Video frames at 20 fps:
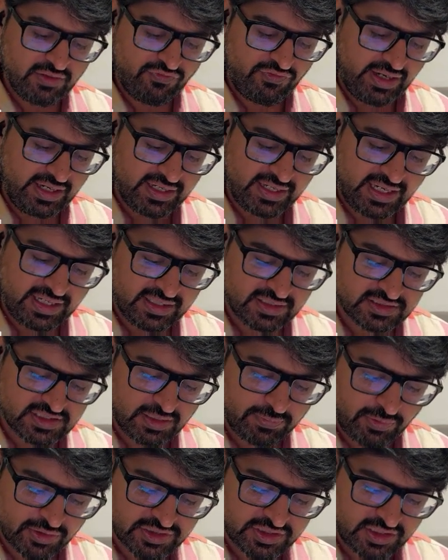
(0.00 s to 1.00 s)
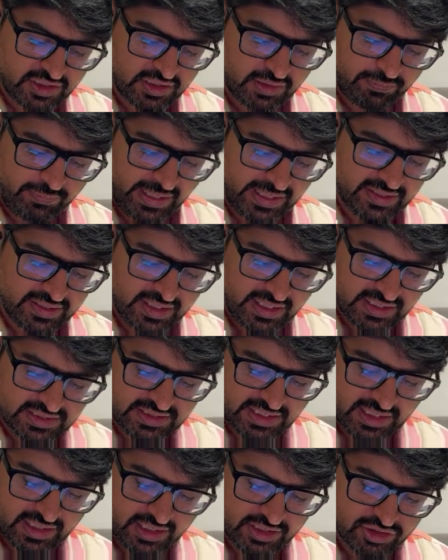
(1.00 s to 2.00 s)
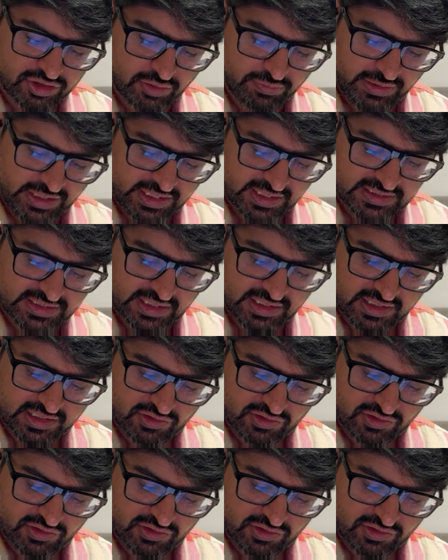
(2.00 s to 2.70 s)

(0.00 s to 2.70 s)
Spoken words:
Fat gets deposited in the pancreas, that leads to beta cell